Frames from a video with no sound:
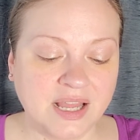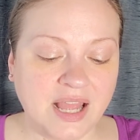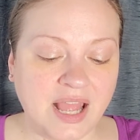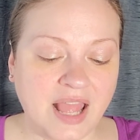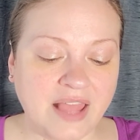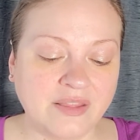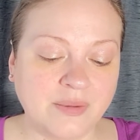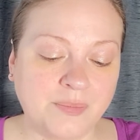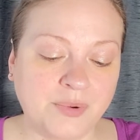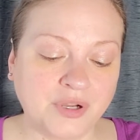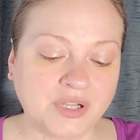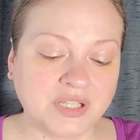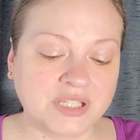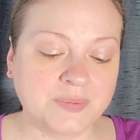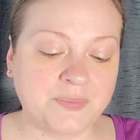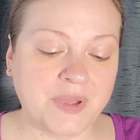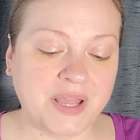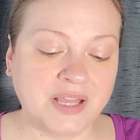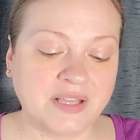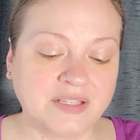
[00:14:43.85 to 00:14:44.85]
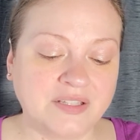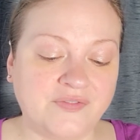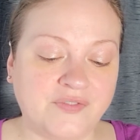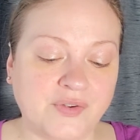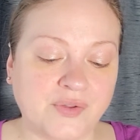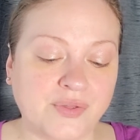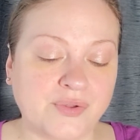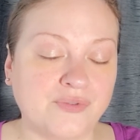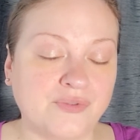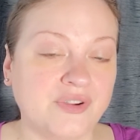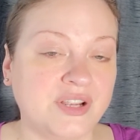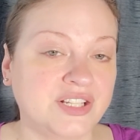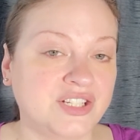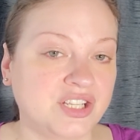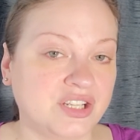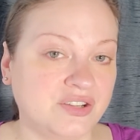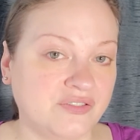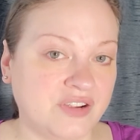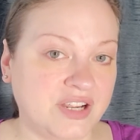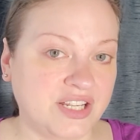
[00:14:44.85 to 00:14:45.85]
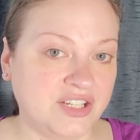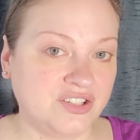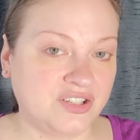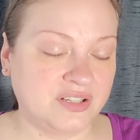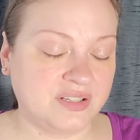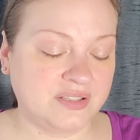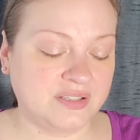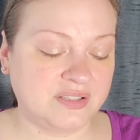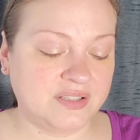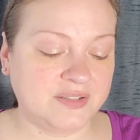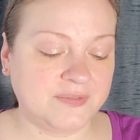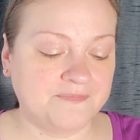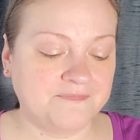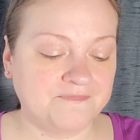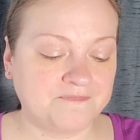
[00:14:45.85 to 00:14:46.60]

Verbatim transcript: and the book spans for three generations.